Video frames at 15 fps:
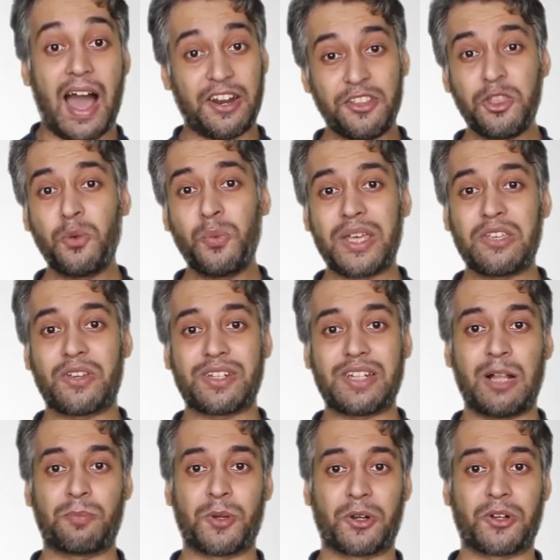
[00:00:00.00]
Another way you can
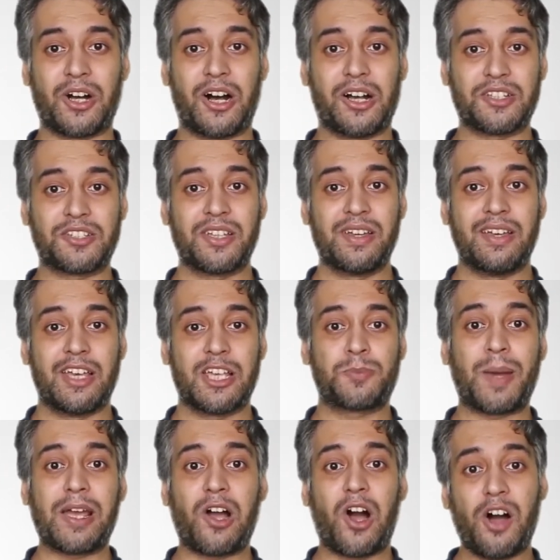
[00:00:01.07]
help your cause is
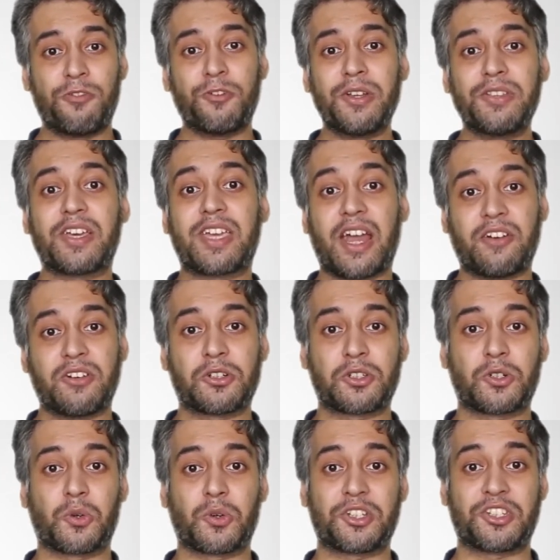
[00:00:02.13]
by offering the carrier
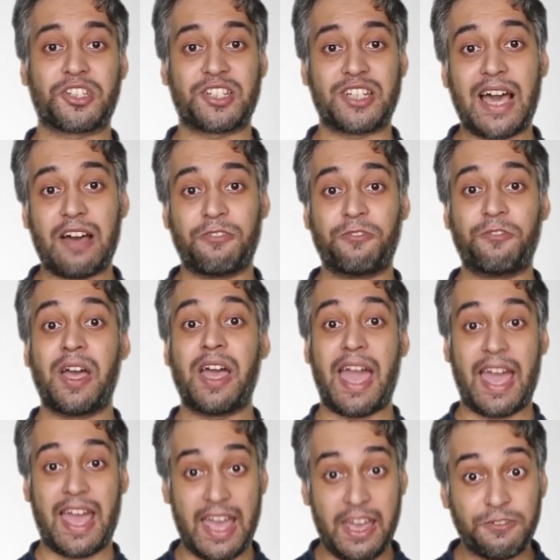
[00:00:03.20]
store staff
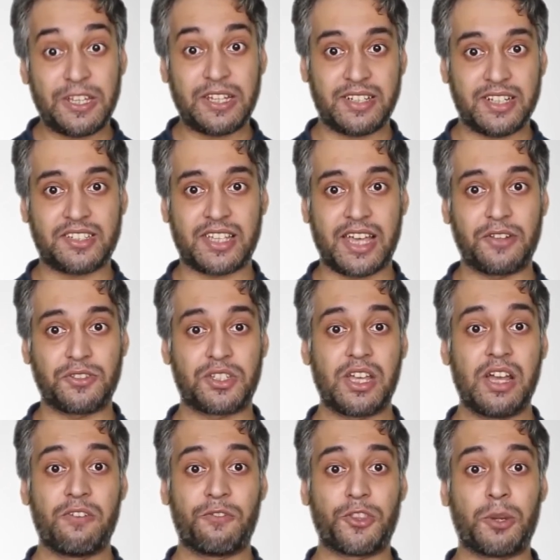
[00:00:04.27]
heavy
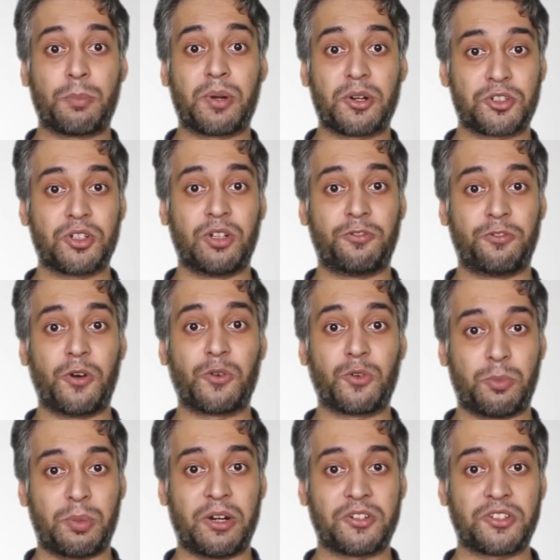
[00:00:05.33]
discounts for their personal phone
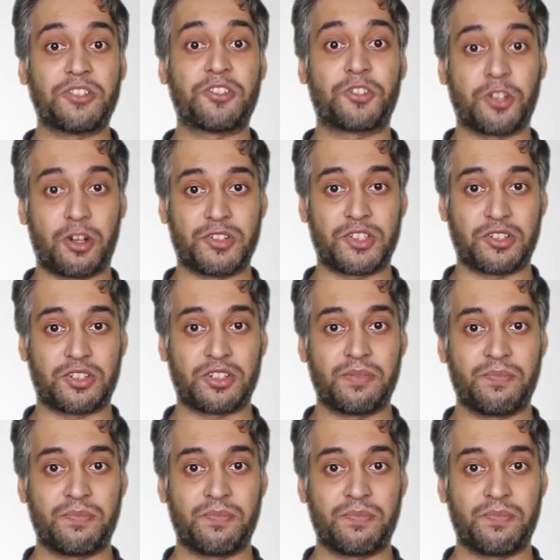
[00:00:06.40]
repairs and services.